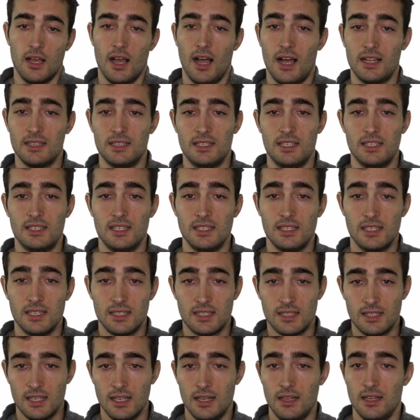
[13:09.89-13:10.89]
and this is
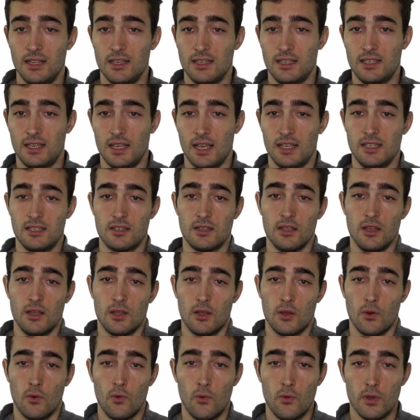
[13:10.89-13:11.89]
still the case
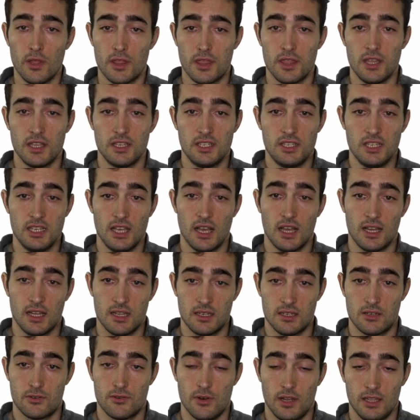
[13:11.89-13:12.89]
with the
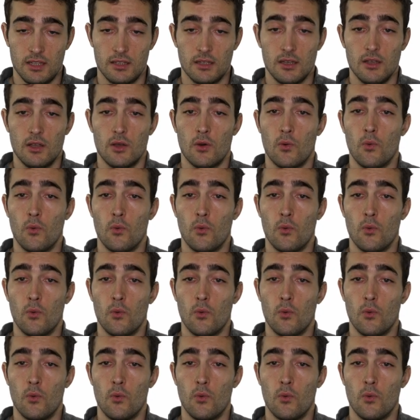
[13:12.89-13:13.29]
GNNs, right?